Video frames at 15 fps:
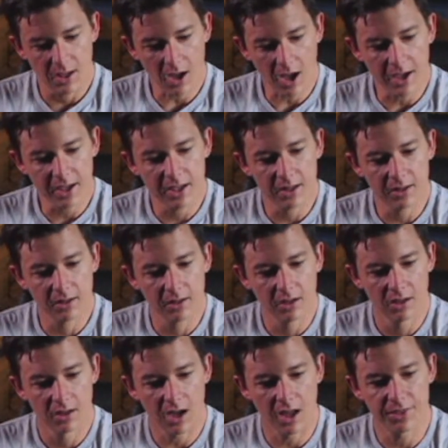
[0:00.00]
I
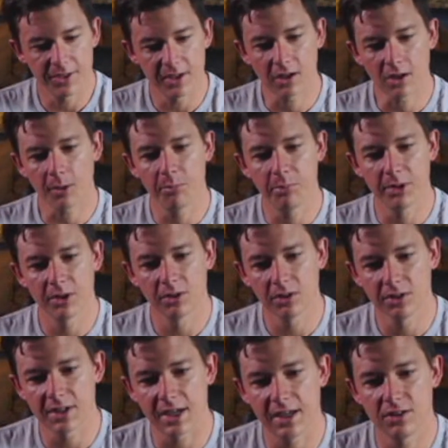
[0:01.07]
think I'll
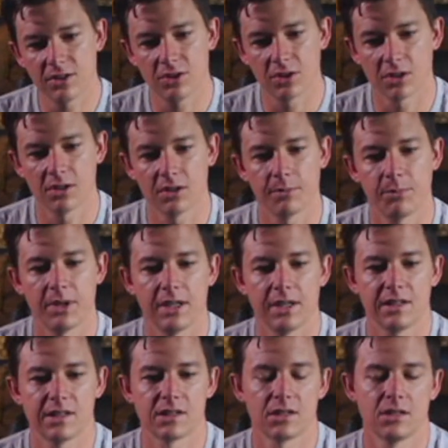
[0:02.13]
build a dirt
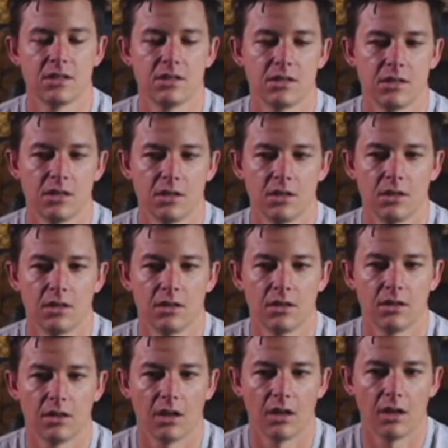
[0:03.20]
pit.
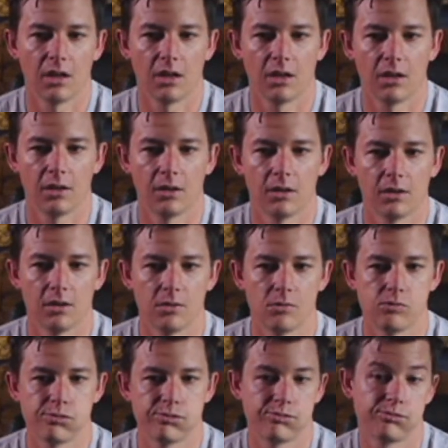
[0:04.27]
I
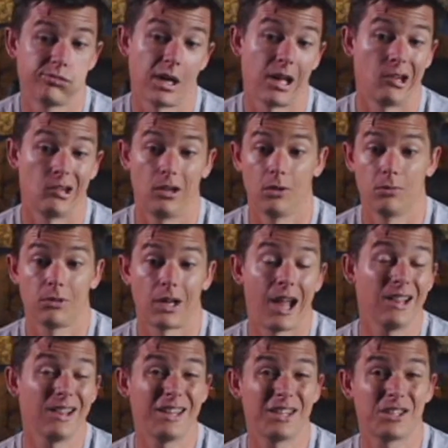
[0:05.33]
don't know.
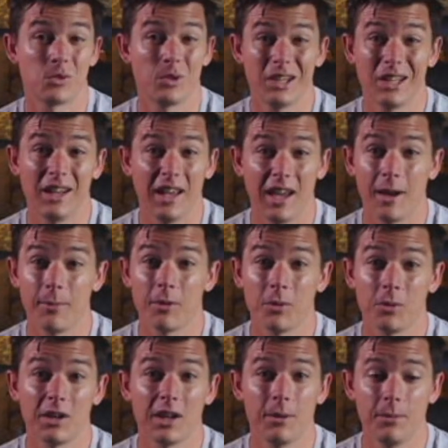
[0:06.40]
I like swinging a hammer
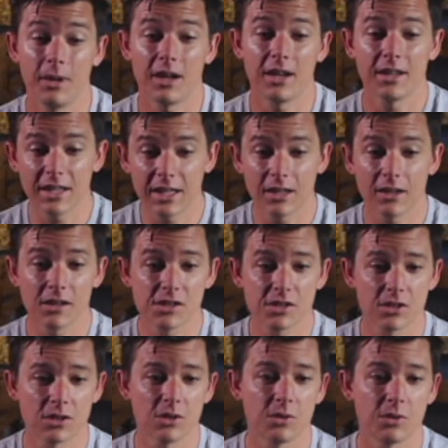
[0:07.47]
when I'm not here,
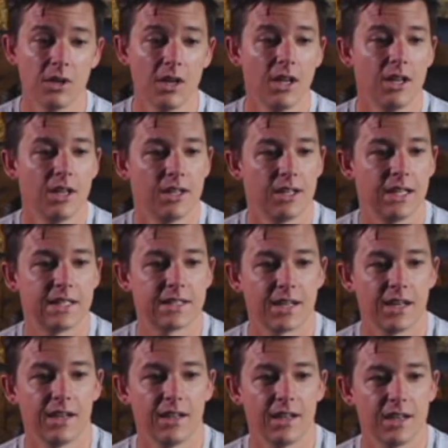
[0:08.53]
so it's
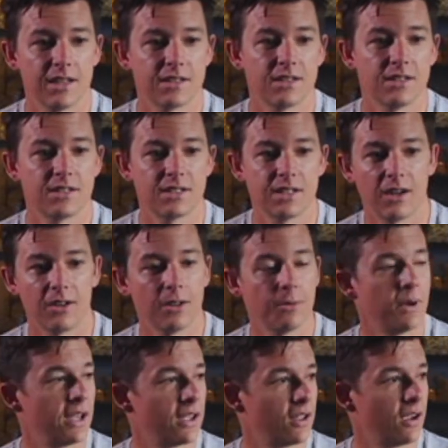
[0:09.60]
kind of nice to sit out in the
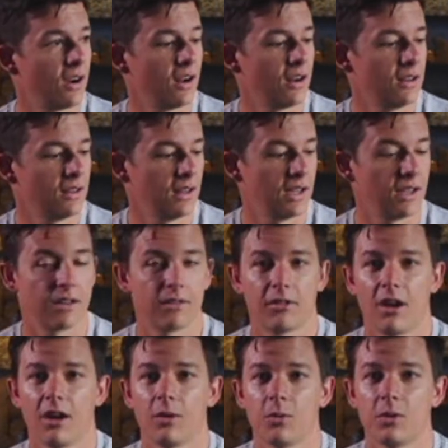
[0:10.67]
backyard and like
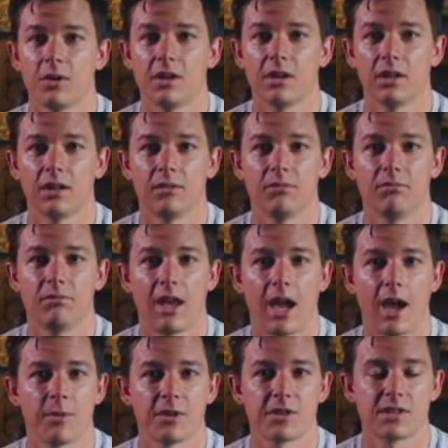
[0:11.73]
cut wood and
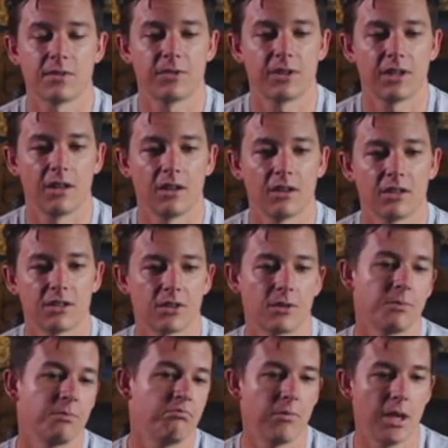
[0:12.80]
hammer stuff together.
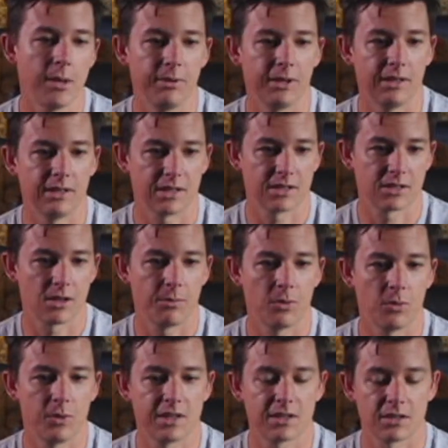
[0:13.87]
So maybe in the next couple
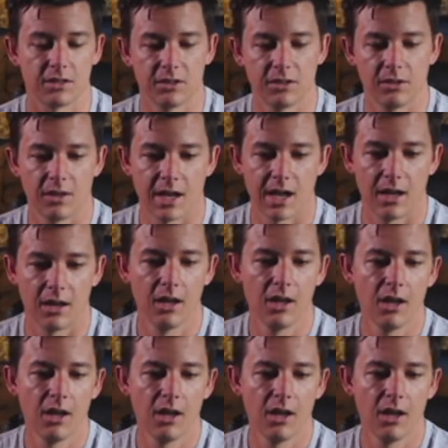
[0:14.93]
weeks I'll do that.